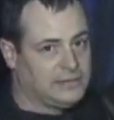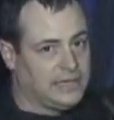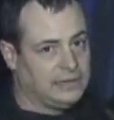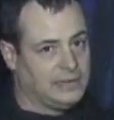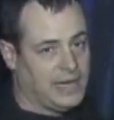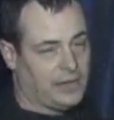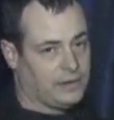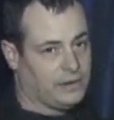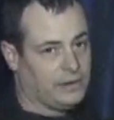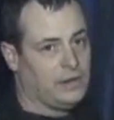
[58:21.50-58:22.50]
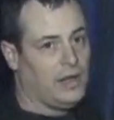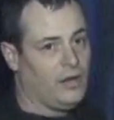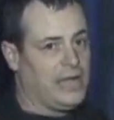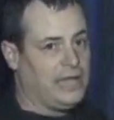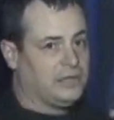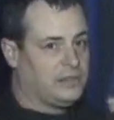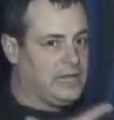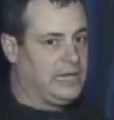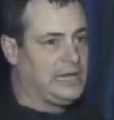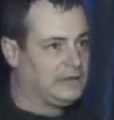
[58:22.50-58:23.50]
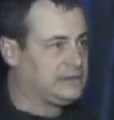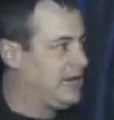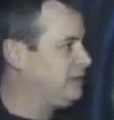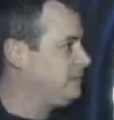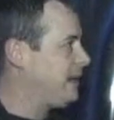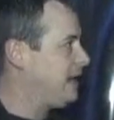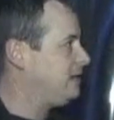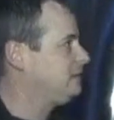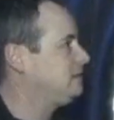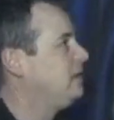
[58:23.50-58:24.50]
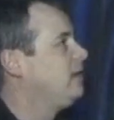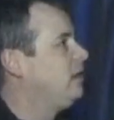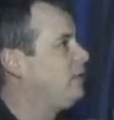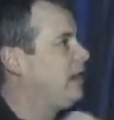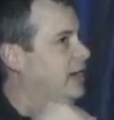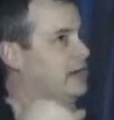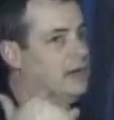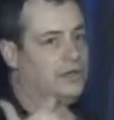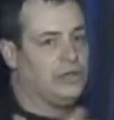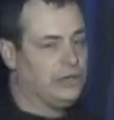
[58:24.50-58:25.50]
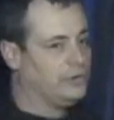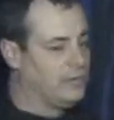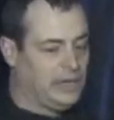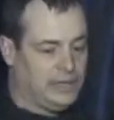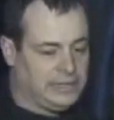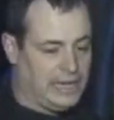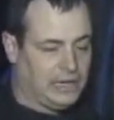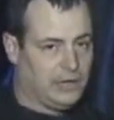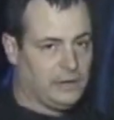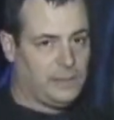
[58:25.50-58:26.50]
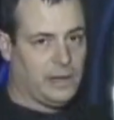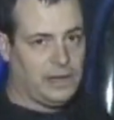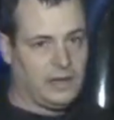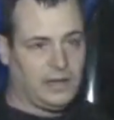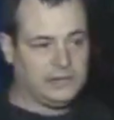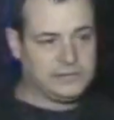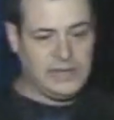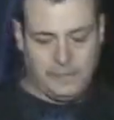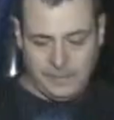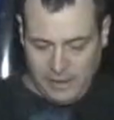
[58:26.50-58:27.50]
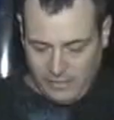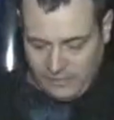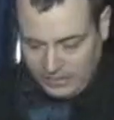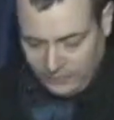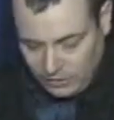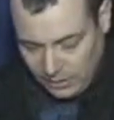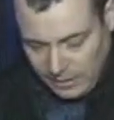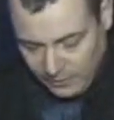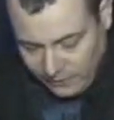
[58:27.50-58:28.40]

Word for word: in together, okay, and you're thinking outside the box, okay, you're really taking it a, a, a step above. And if you look on the